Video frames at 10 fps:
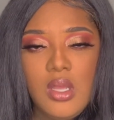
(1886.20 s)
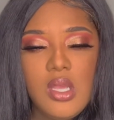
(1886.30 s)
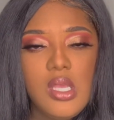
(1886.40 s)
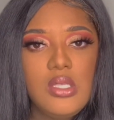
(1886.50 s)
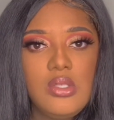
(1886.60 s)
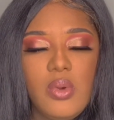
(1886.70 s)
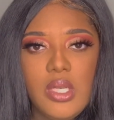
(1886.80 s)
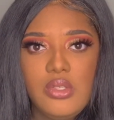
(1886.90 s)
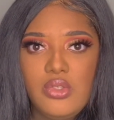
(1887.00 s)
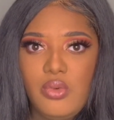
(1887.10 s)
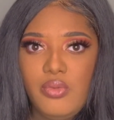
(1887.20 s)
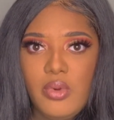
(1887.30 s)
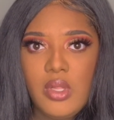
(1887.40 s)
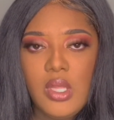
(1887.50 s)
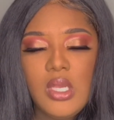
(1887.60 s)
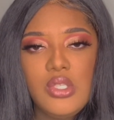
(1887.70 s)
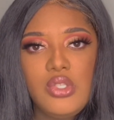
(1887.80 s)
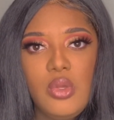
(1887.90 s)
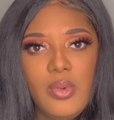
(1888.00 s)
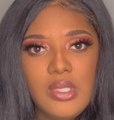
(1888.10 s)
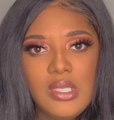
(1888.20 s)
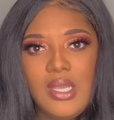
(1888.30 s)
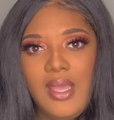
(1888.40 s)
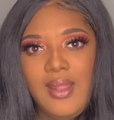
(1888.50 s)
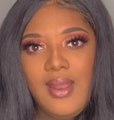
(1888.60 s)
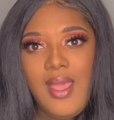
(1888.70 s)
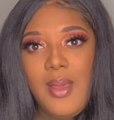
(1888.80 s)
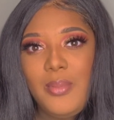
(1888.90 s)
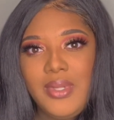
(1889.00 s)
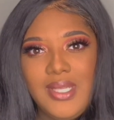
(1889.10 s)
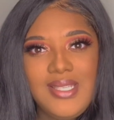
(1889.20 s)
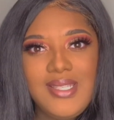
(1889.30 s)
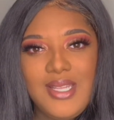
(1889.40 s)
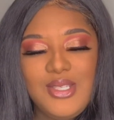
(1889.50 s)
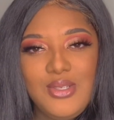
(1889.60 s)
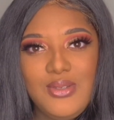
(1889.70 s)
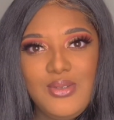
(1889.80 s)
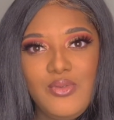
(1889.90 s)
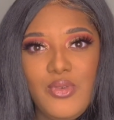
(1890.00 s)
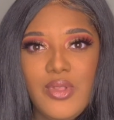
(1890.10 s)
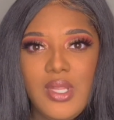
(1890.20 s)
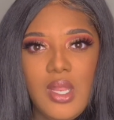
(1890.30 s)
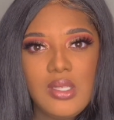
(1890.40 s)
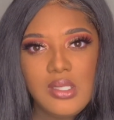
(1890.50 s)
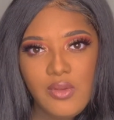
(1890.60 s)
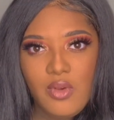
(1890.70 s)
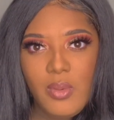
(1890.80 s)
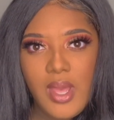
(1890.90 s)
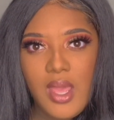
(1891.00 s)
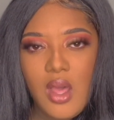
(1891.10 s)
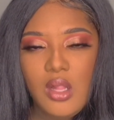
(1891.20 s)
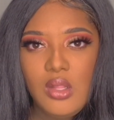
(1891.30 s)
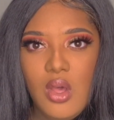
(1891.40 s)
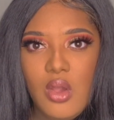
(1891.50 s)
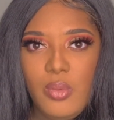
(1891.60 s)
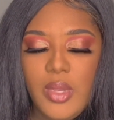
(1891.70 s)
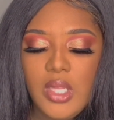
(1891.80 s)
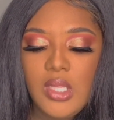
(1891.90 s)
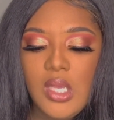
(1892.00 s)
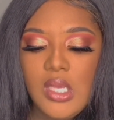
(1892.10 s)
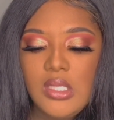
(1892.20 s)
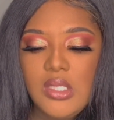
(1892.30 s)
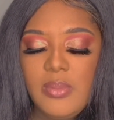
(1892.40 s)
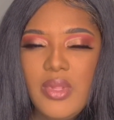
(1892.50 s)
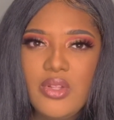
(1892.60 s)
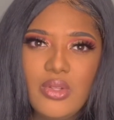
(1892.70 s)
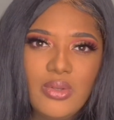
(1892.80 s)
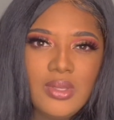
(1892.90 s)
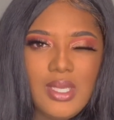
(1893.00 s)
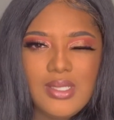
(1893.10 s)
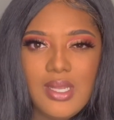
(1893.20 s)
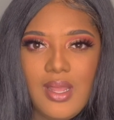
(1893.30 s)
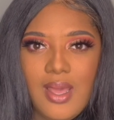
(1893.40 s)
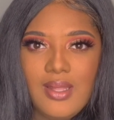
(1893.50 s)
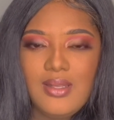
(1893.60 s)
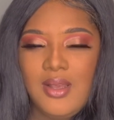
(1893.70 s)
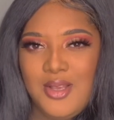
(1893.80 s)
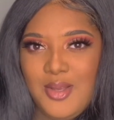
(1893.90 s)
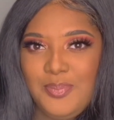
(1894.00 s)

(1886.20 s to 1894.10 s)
and so on and so forth. So once again, please stay tuned for the next giveaway, along with some other little things I got. I'm